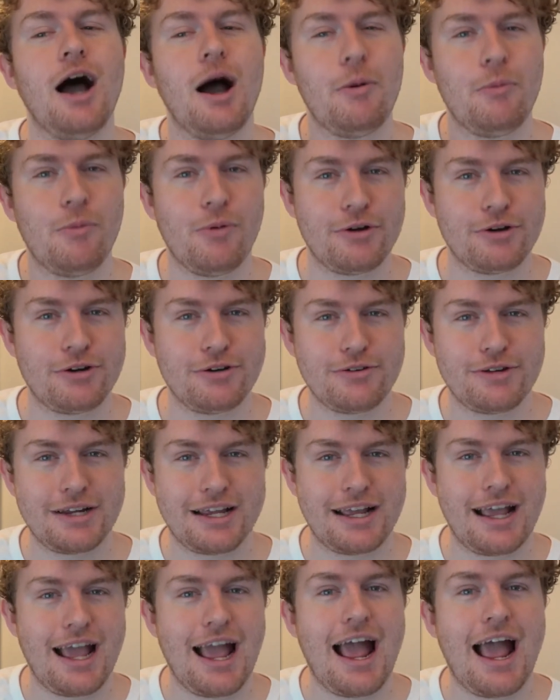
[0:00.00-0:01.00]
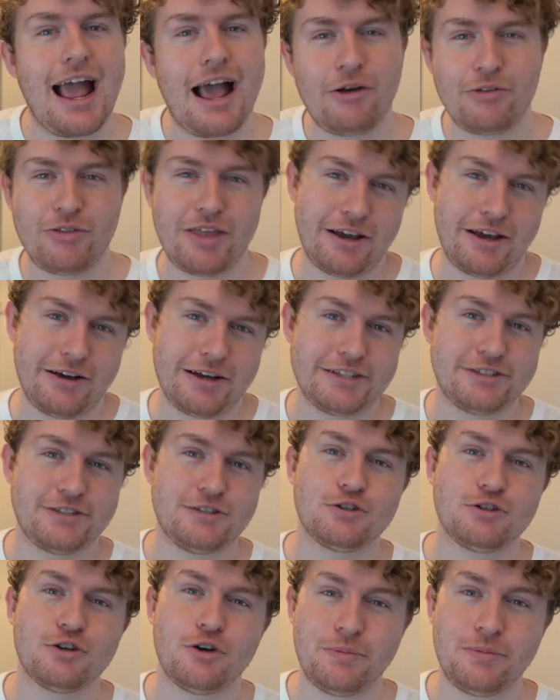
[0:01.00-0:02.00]
I'm wondering how they're going to
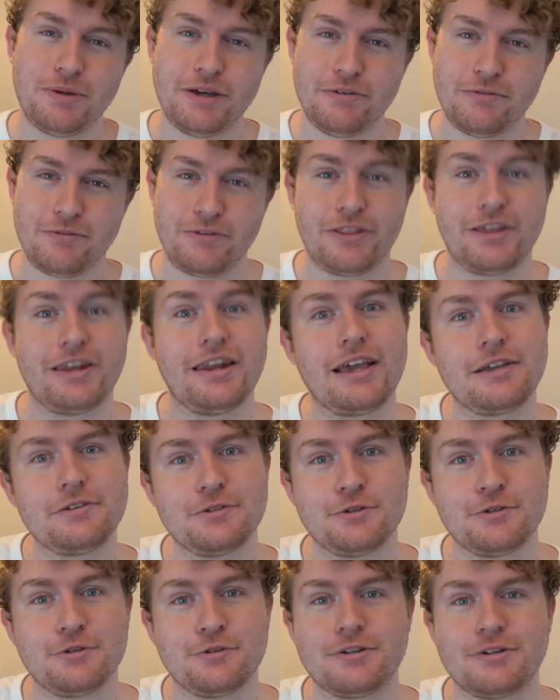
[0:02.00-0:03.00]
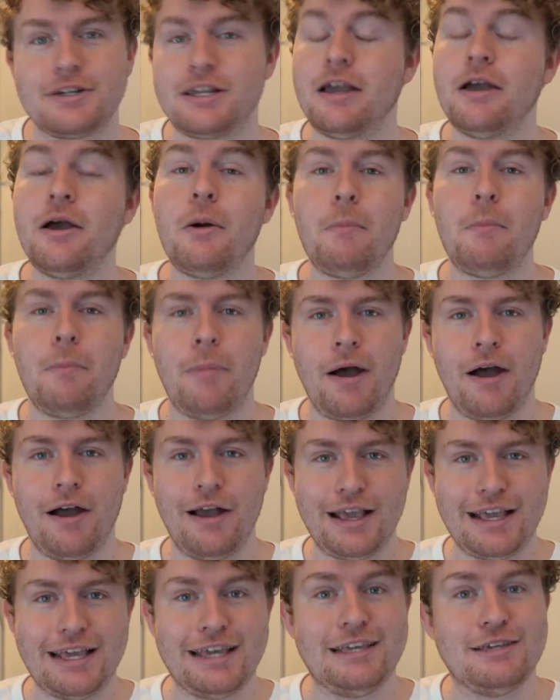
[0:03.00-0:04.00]
top it for the next story,
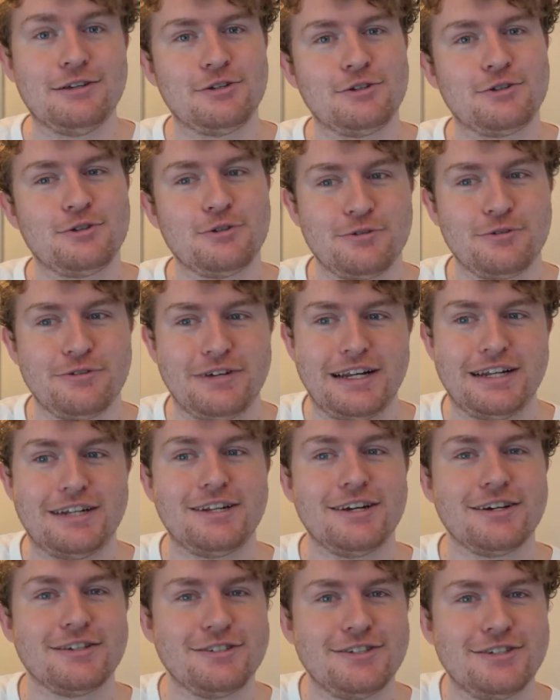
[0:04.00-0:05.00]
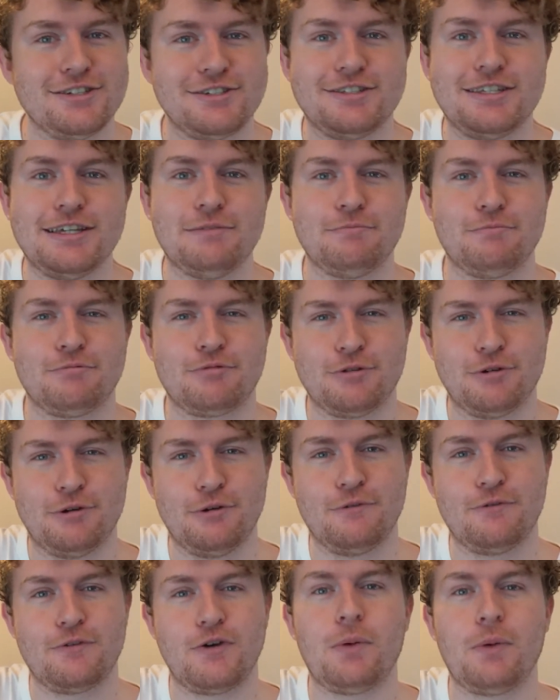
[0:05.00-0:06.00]
but each story does just
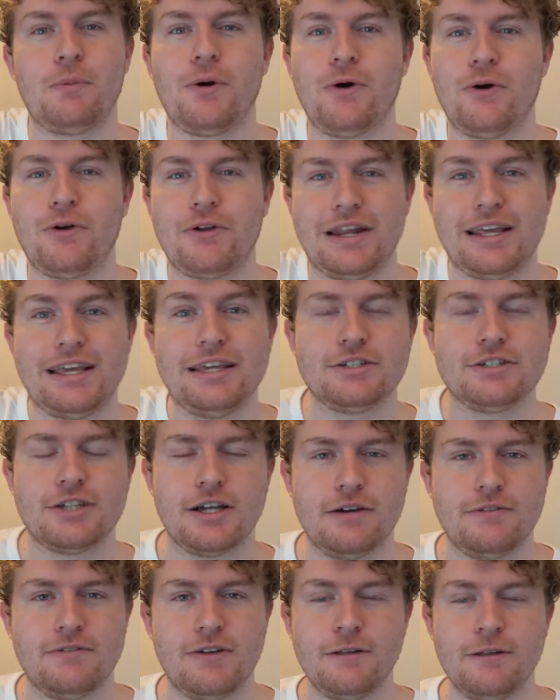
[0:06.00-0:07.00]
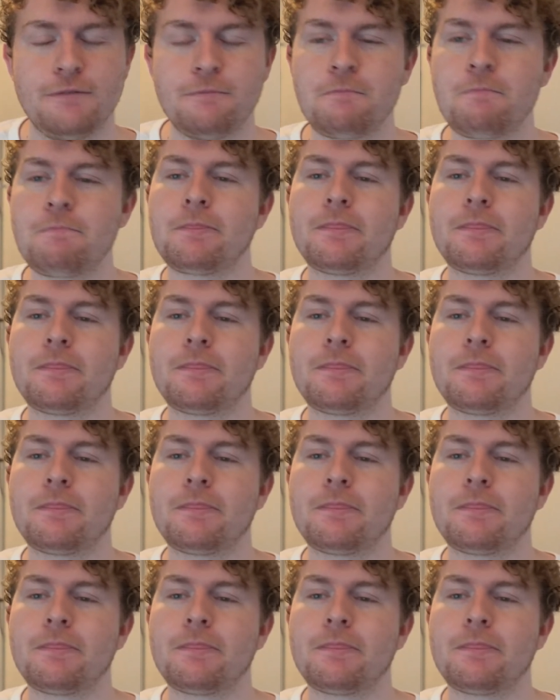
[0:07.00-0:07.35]
improve upon each other.